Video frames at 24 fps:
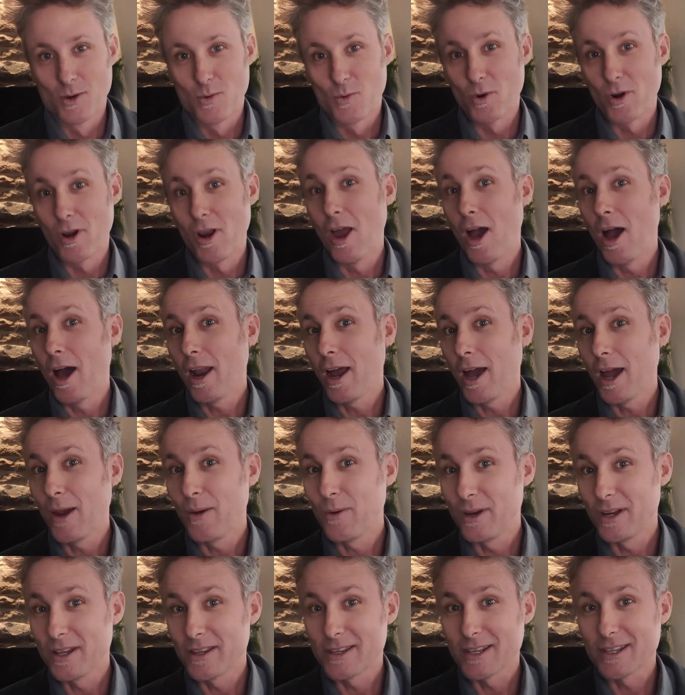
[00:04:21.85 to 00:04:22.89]
We're not
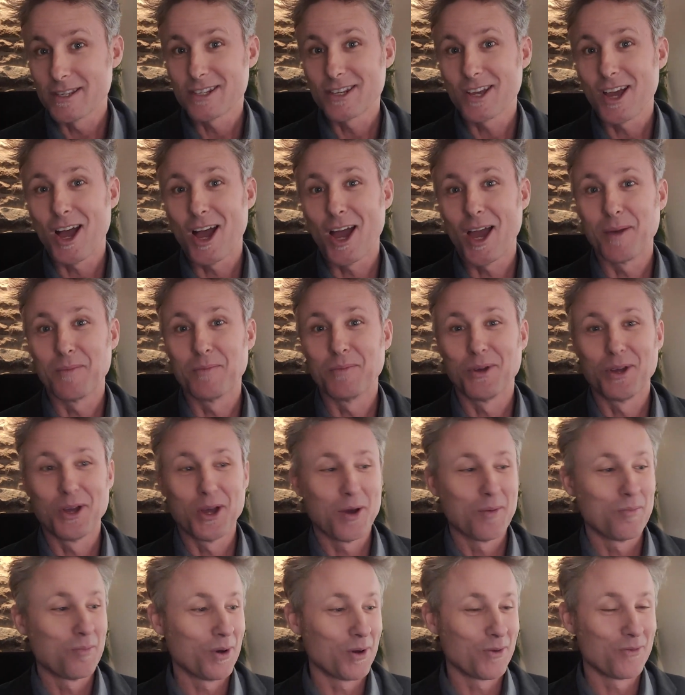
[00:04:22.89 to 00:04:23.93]
hiring at this time,
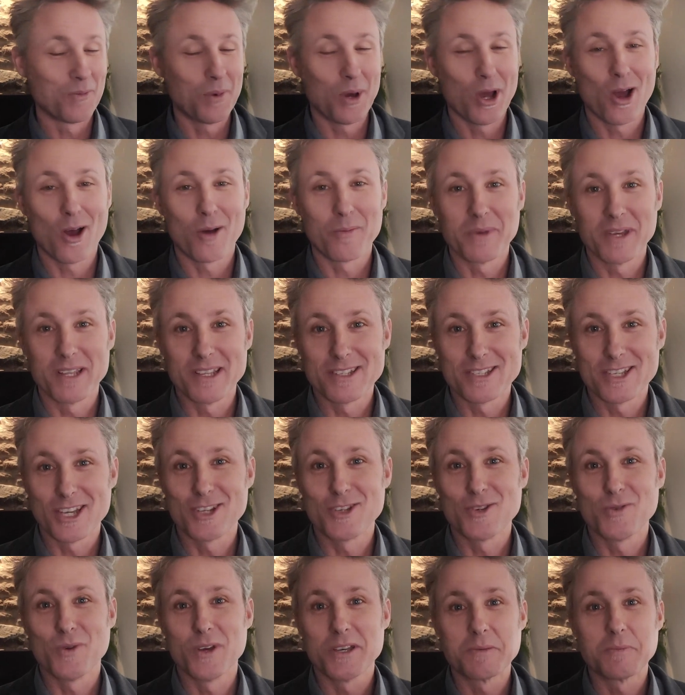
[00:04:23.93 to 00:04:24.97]
but by all means,
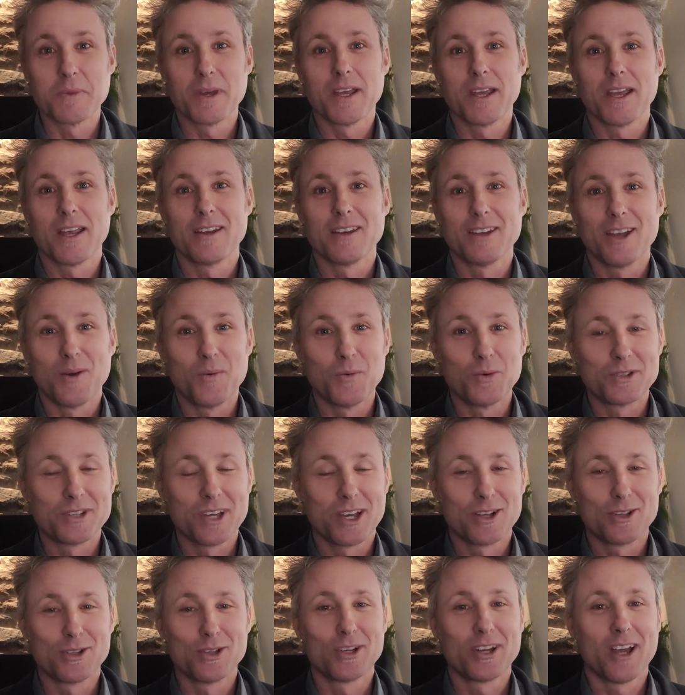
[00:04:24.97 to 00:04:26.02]
send your resume in and we'll
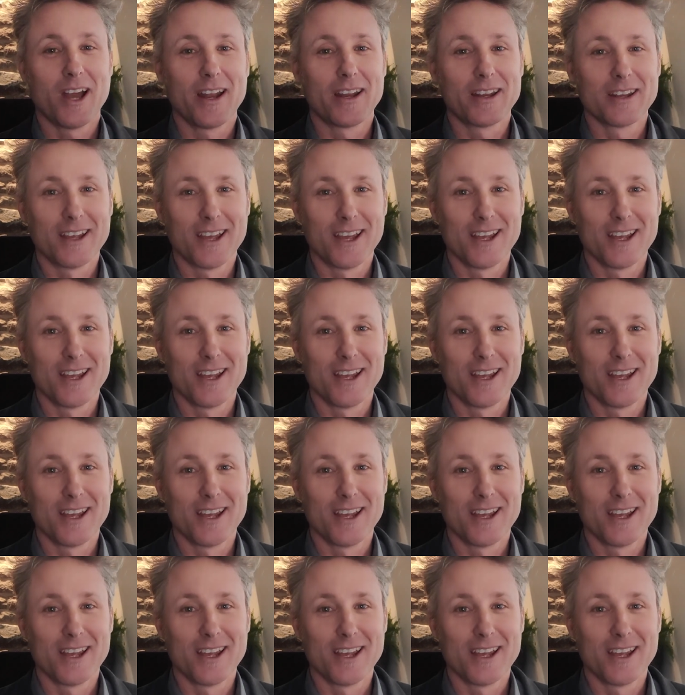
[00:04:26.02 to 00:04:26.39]
take a look at it.